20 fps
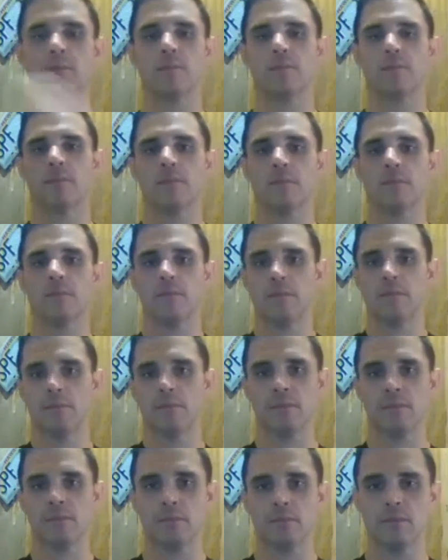
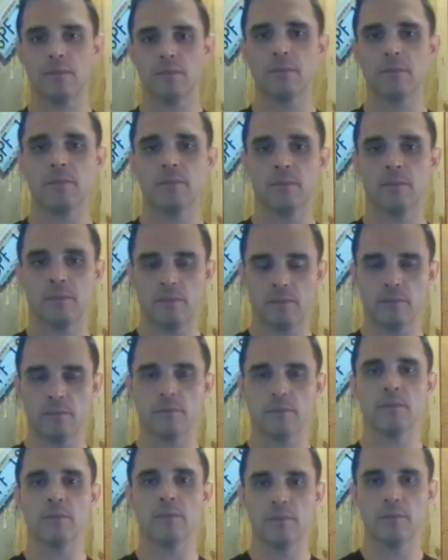
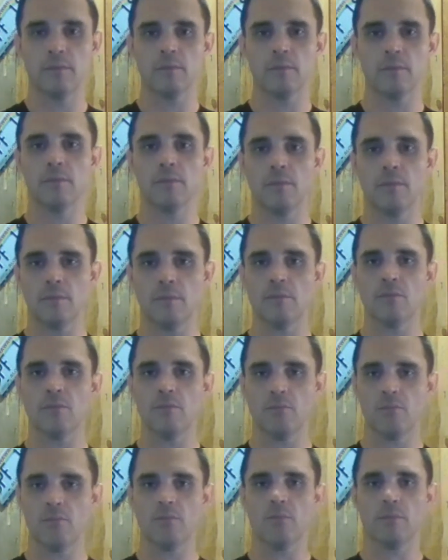
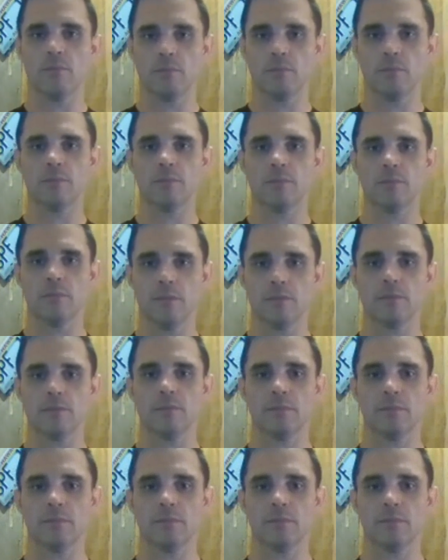This person isn't speaking.